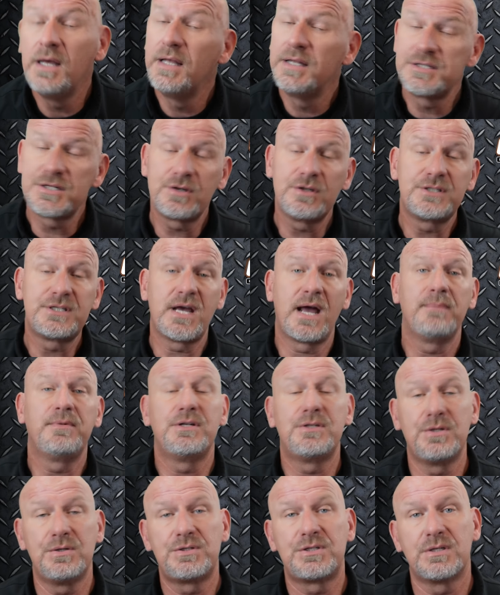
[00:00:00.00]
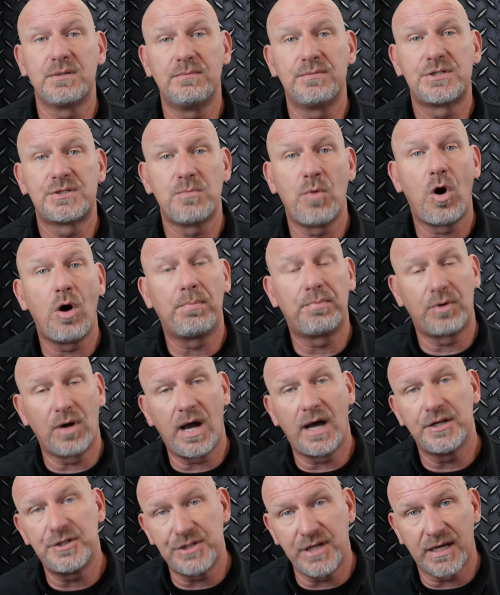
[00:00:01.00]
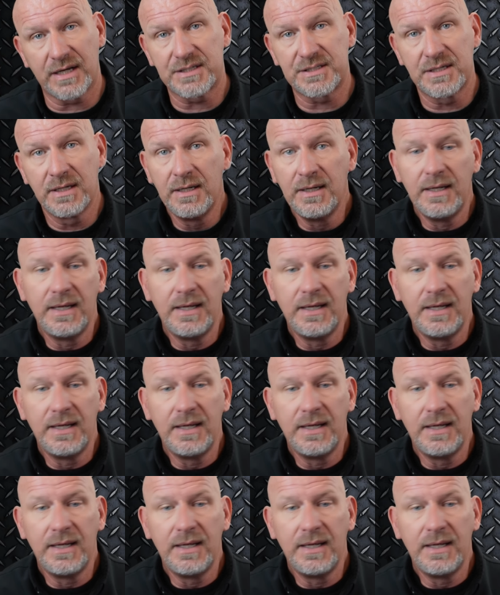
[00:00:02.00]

it's a good time to do some small projects.